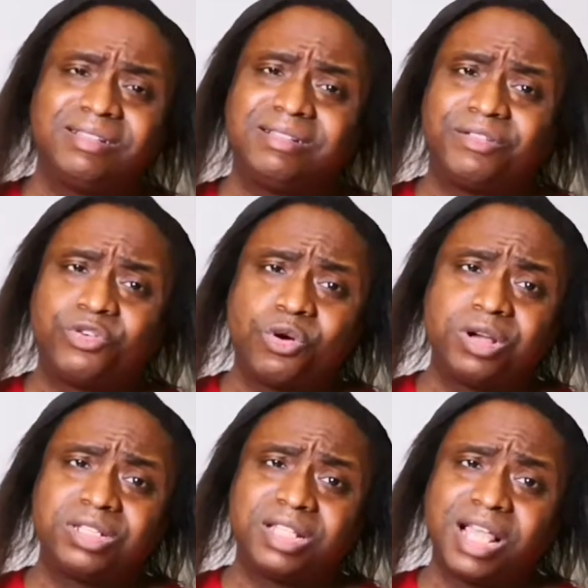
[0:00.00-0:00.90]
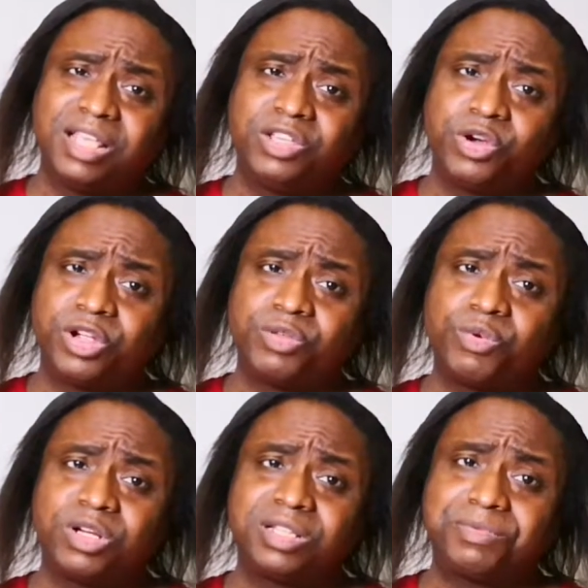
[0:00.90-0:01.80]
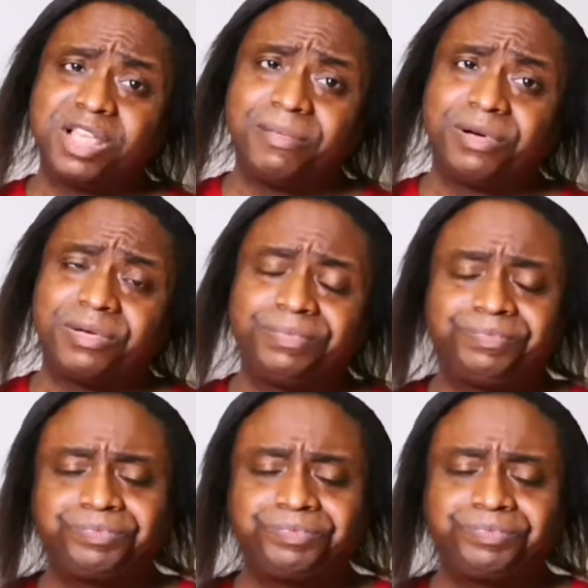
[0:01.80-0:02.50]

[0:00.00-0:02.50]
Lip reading: of course, you heard the word September.